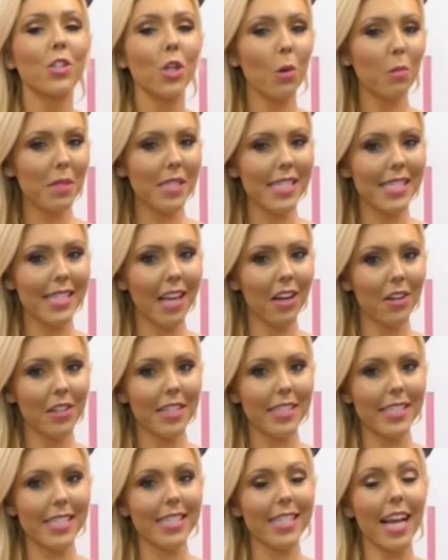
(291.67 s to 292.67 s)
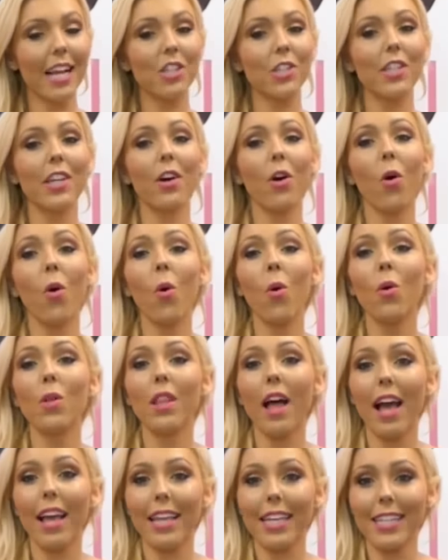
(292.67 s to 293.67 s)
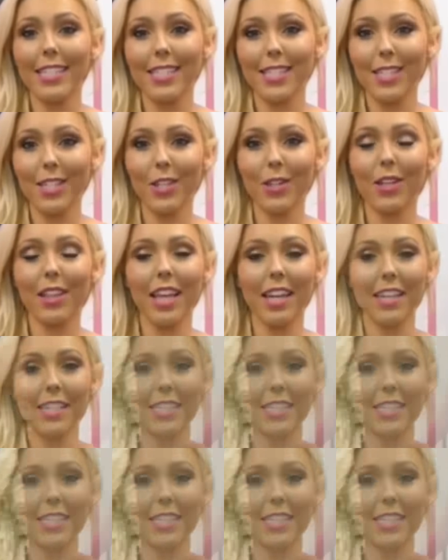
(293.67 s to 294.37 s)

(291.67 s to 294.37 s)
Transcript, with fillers: Don't be scared. This is actually a whole lot easier